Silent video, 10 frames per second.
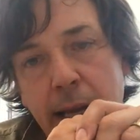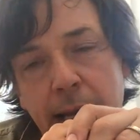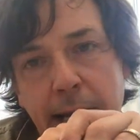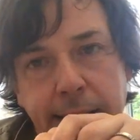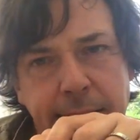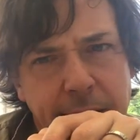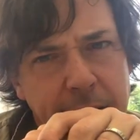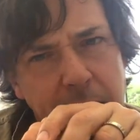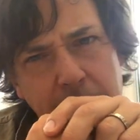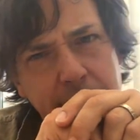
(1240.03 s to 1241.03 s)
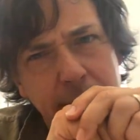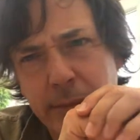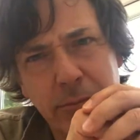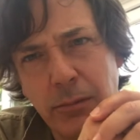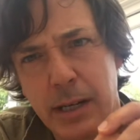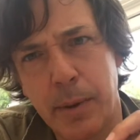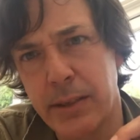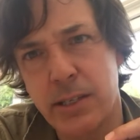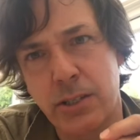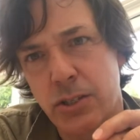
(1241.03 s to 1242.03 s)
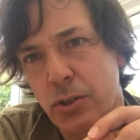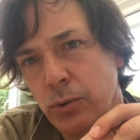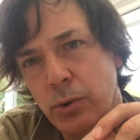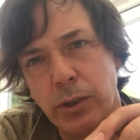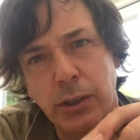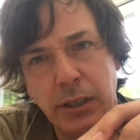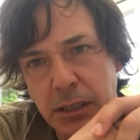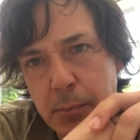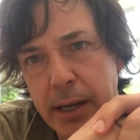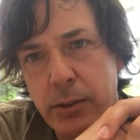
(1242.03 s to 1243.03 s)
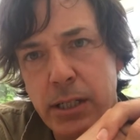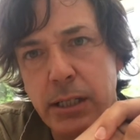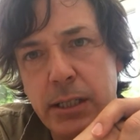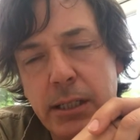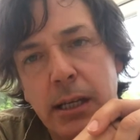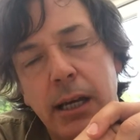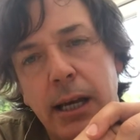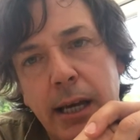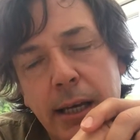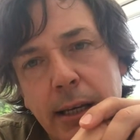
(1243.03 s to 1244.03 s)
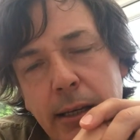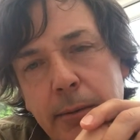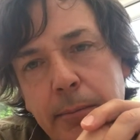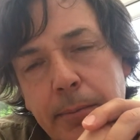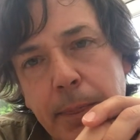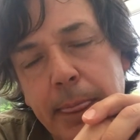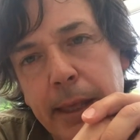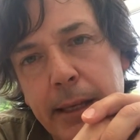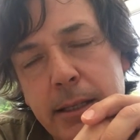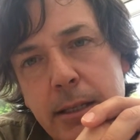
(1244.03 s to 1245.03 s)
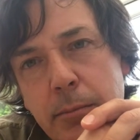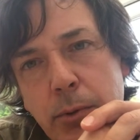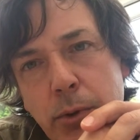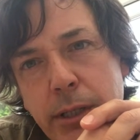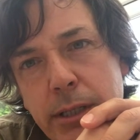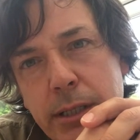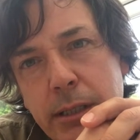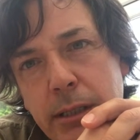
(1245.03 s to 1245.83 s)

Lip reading: And I think I read about this at school or heard about it at some point.